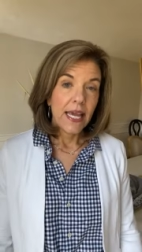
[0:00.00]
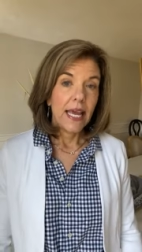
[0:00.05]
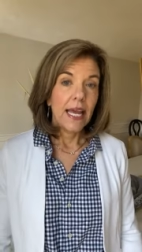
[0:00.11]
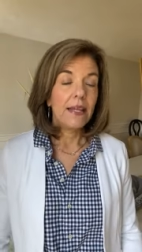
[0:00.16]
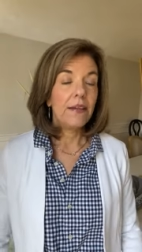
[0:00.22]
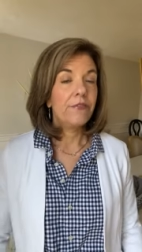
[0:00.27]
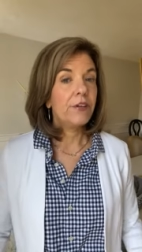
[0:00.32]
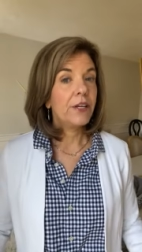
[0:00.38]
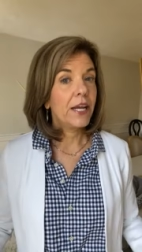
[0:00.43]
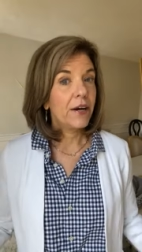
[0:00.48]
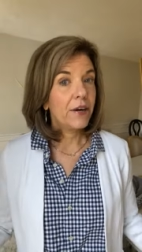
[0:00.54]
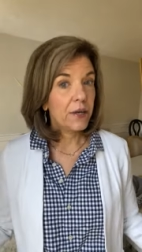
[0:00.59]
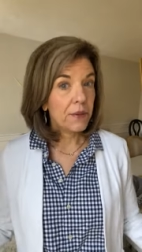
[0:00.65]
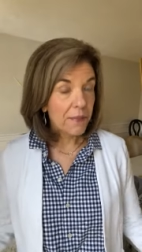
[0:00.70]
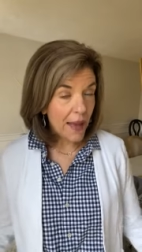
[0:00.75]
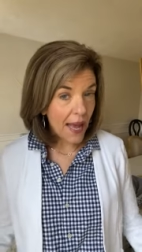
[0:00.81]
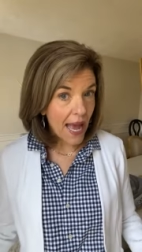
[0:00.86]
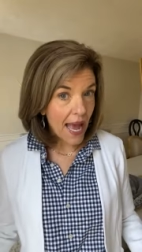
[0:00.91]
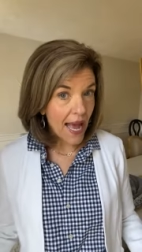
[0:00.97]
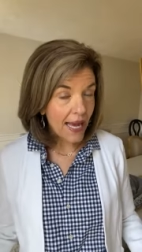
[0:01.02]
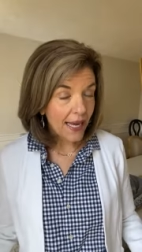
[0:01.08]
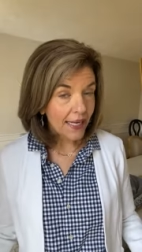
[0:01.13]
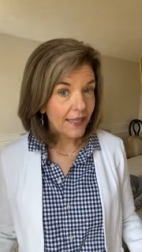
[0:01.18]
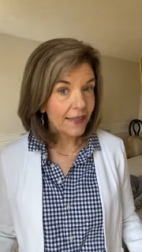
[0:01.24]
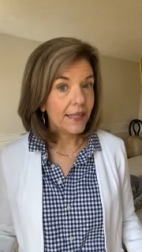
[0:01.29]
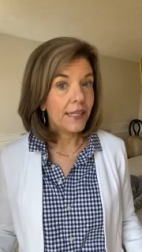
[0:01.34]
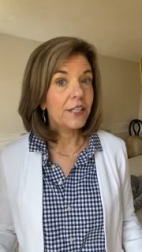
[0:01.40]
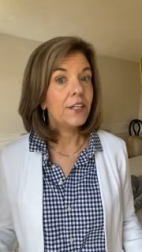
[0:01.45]
and if you carried a
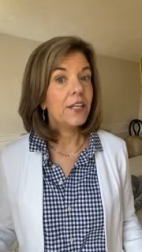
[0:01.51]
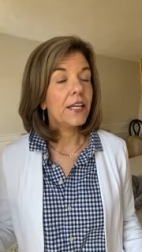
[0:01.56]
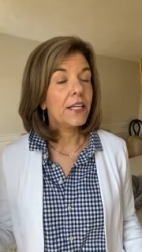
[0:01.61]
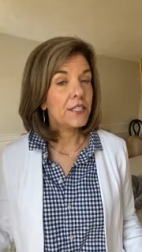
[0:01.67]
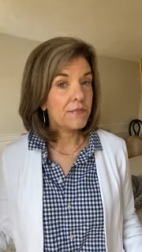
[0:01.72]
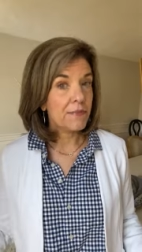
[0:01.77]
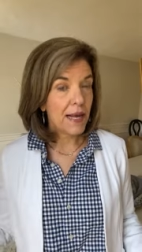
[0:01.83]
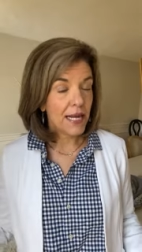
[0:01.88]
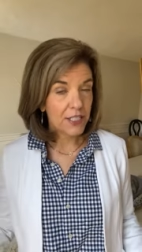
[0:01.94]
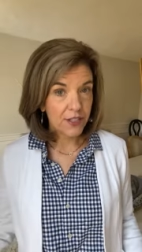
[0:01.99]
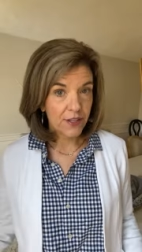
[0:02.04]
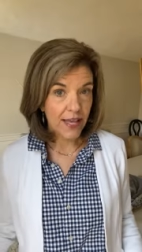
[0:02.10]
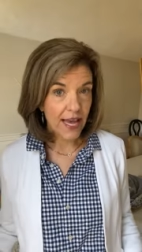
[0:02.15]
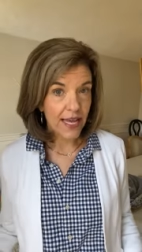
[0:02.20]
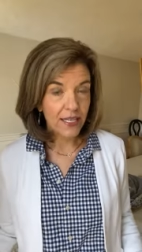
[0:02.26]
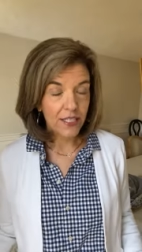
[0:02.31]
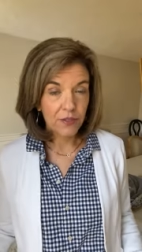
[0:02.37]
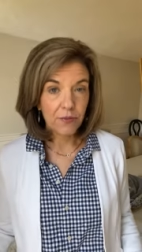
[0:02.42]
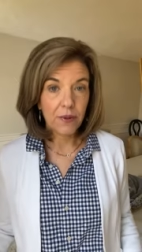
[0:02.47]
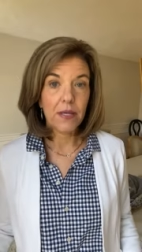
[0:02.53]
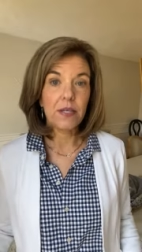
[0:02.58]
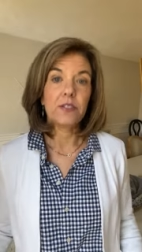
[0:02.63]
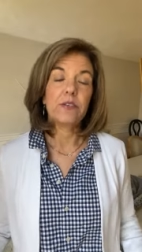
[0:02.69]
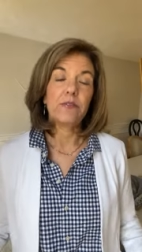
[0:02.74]
bag, then you needed to match that as well.